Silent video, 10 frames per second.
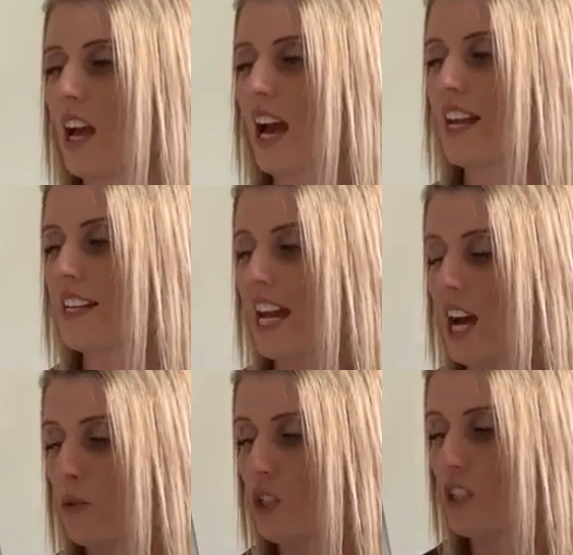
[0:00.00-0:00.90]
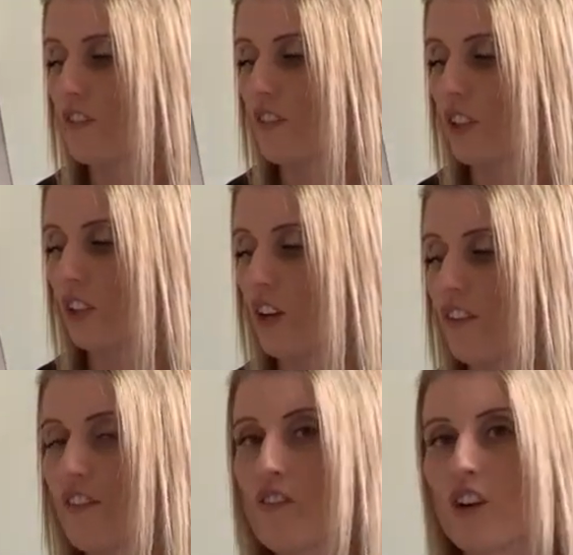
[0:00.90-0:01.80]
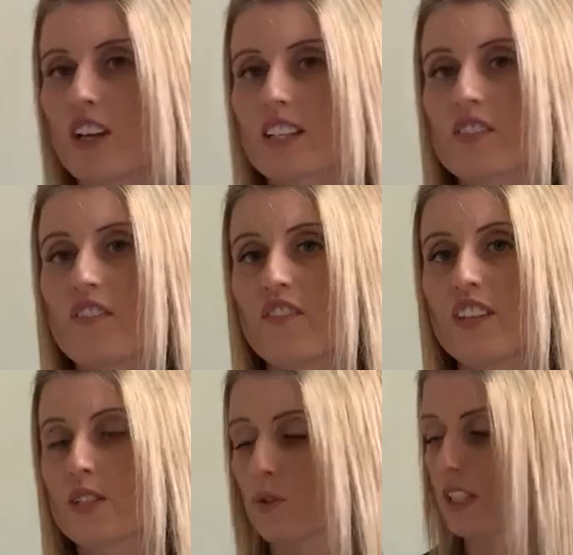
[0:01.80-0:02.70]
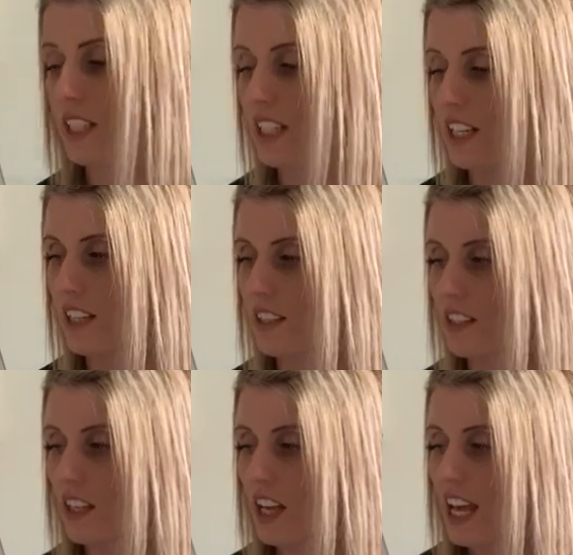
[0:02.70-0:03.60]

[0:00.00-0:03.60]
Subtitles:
And now she's full of frolics and fiddle-dee-dees.